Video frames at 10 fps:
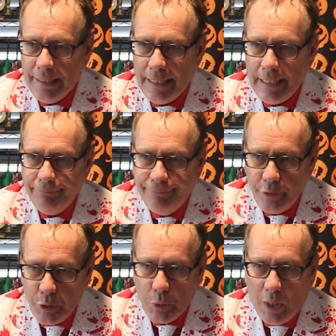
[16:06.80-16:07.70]
if
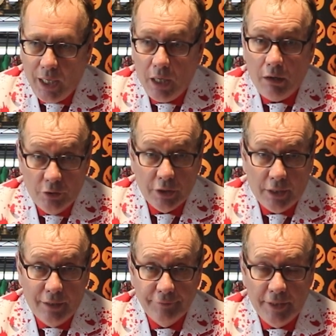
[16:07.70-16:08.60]
you are on a
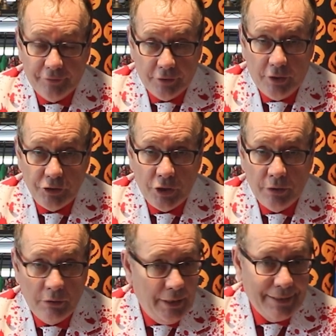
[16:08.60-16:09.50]
carnival
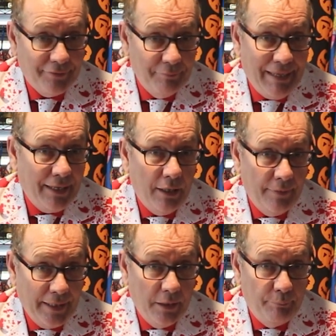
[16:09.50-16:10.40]
excursion, it doesn't matter.
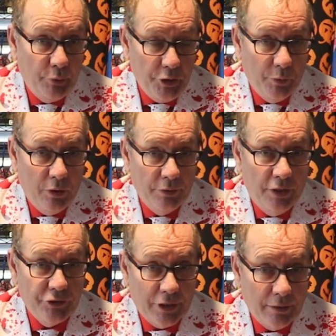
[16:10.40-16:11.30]
They're going to put you on
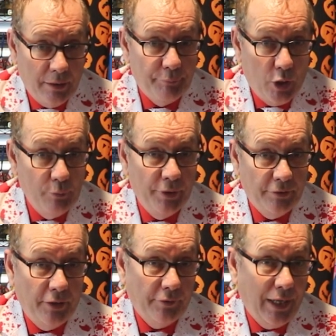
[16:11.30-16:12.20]
a shuttle
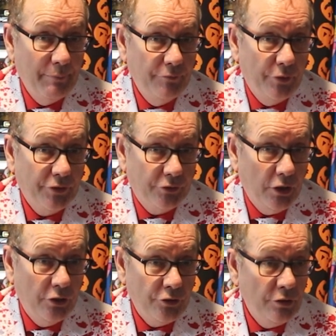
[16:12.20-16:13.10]
appropriate to the time of your
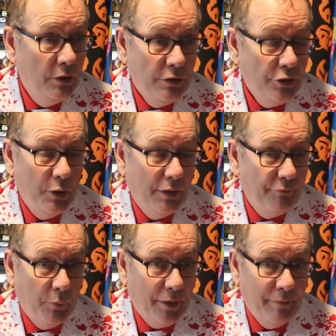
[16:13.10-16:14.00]
excursion. You don't have
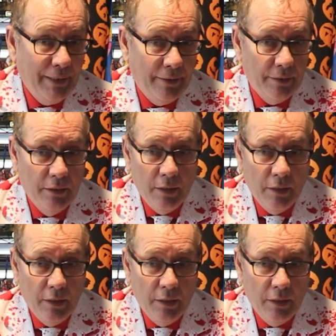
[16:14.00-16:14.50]
to worry about it.